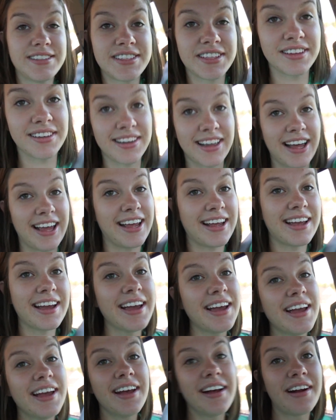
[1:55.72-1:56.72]
to like
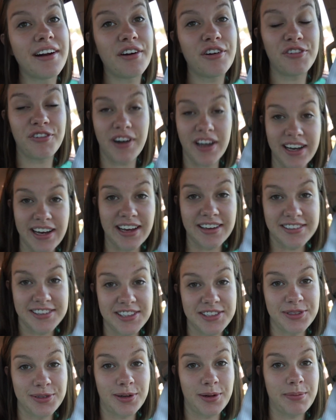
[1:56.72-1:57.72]
run out
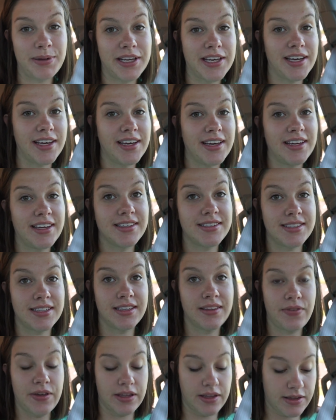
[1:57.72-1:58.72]
the door because
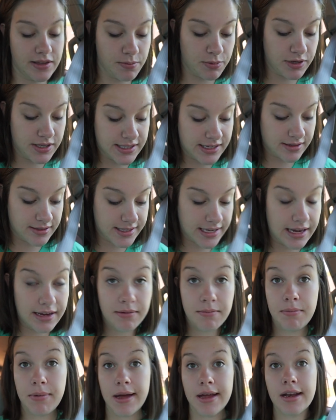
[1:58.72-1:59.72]
Olivia let the boys
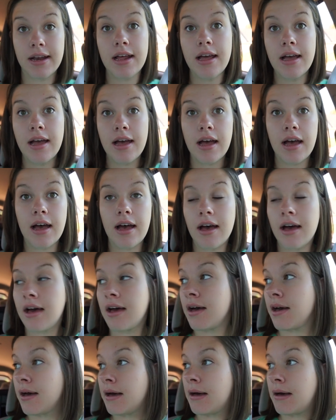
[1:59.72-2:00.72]
outside. But
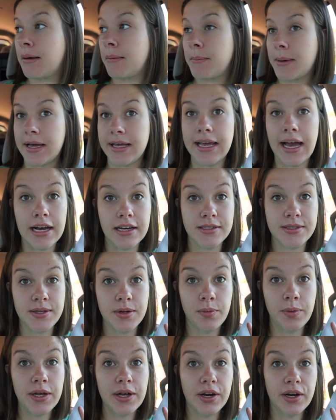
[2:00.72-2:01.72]
um, yeah,
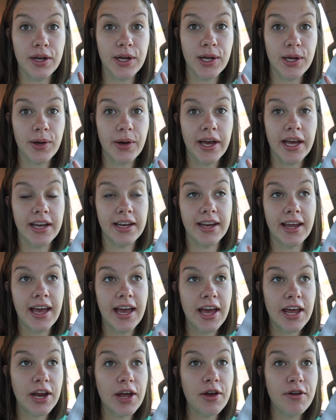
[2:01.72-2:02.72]
so we are gonna go ahead and head